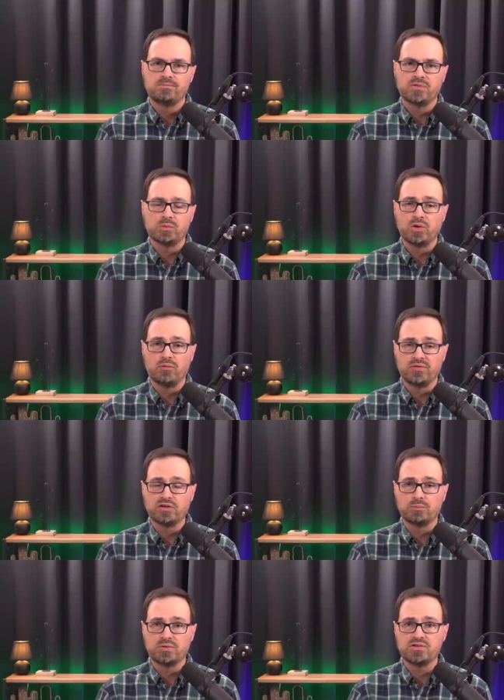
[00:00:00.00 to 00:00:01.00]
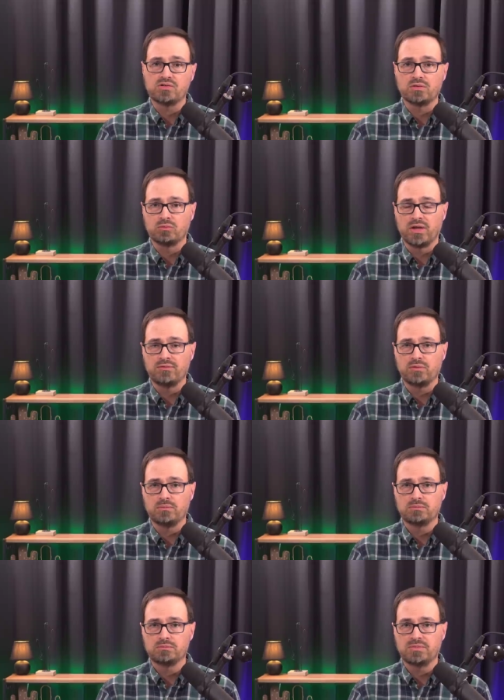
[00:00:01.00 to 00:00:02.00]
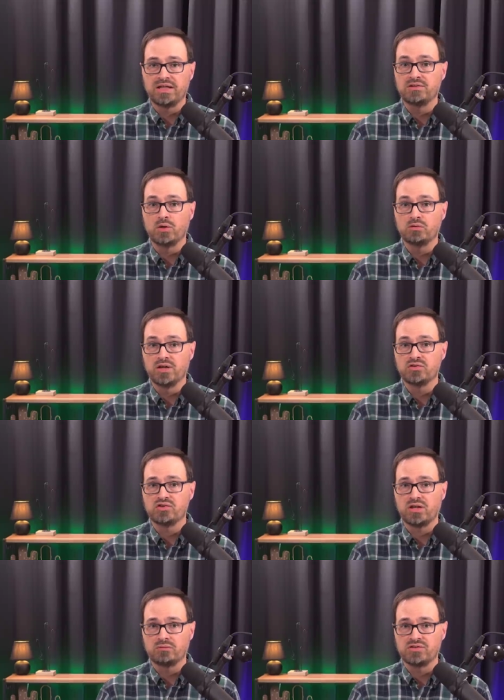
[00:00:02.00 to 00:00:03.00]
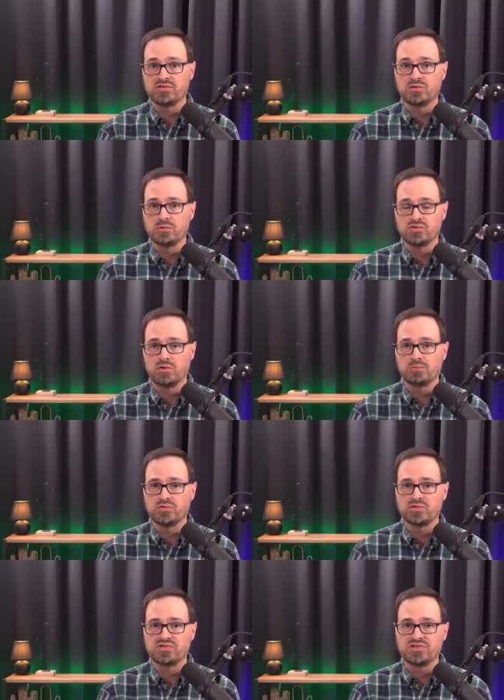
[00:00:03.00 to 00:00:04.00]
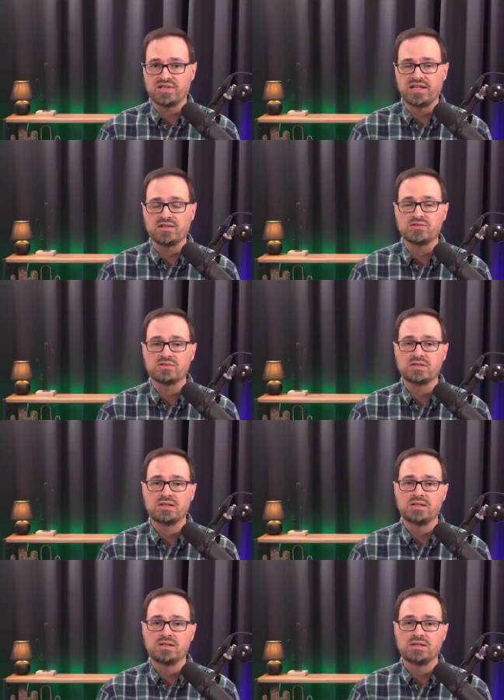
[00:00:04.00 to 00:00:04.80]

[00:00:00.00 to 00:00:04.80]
There were no fingerprints on the rifle, and no gunshot residue was on Patricia's hands.